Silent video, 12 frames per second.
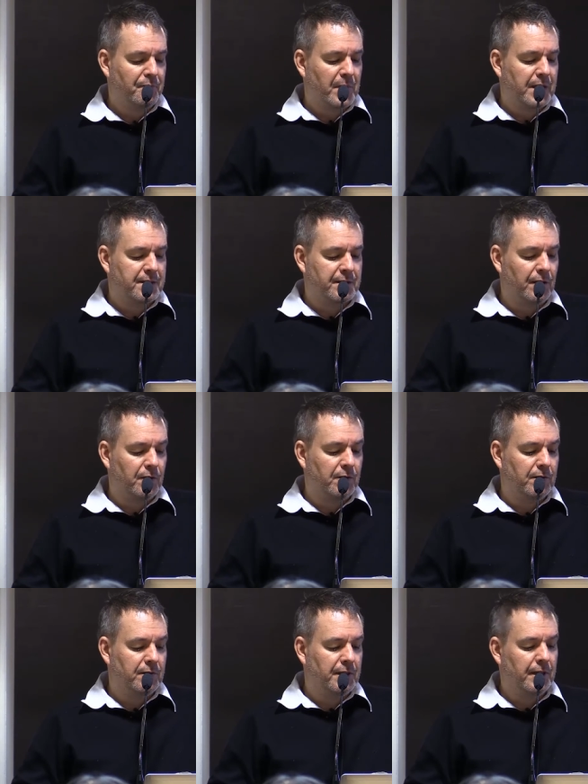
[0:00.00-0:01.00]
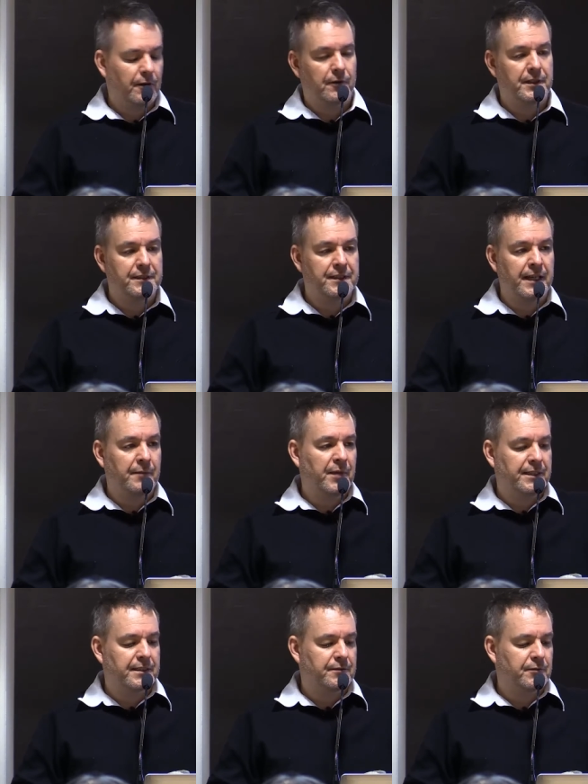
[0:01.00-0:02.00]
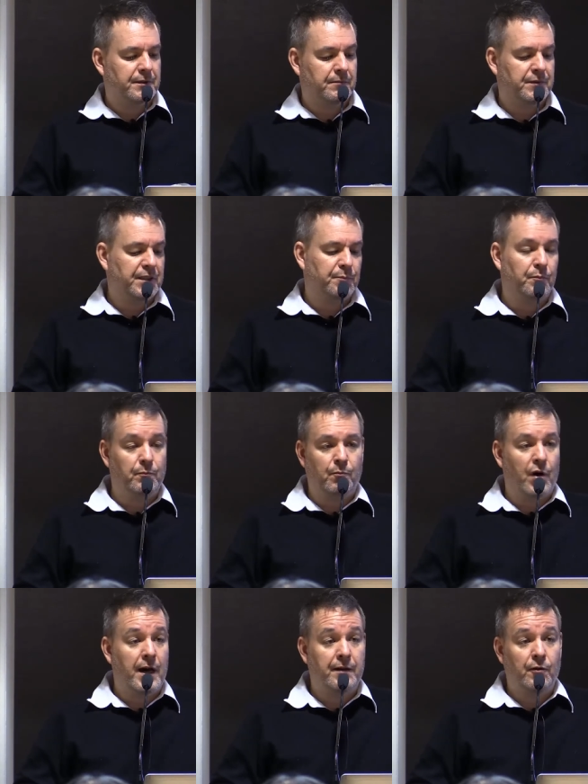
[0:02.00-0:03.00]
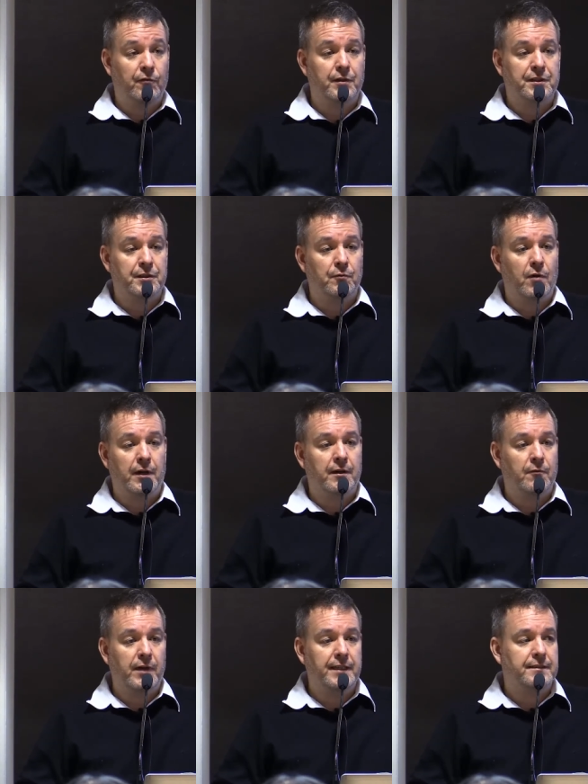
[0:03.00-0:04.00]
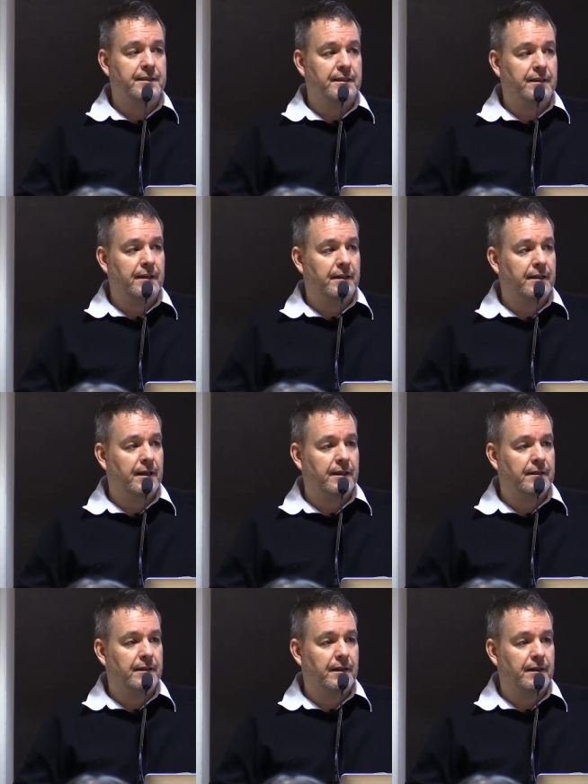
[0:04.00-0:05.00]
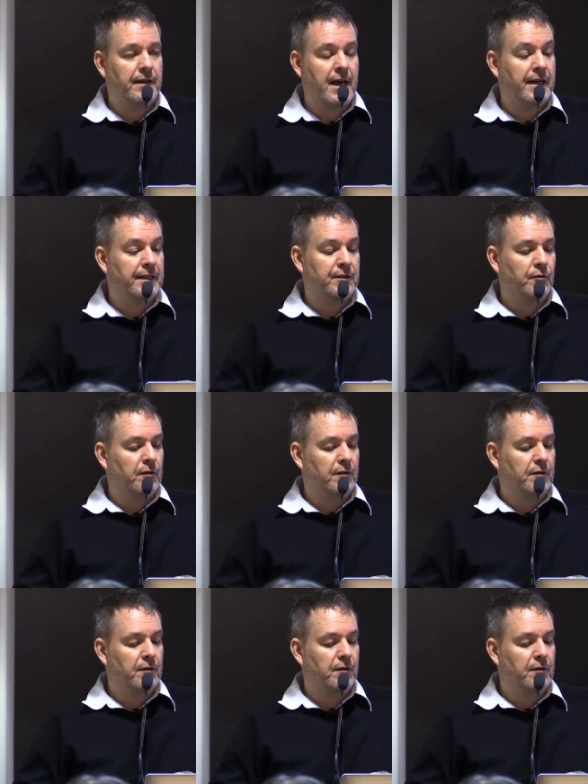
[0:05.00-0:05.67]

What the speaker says: So, you know, these databases were just brought over to Water and Waste, and anecdotal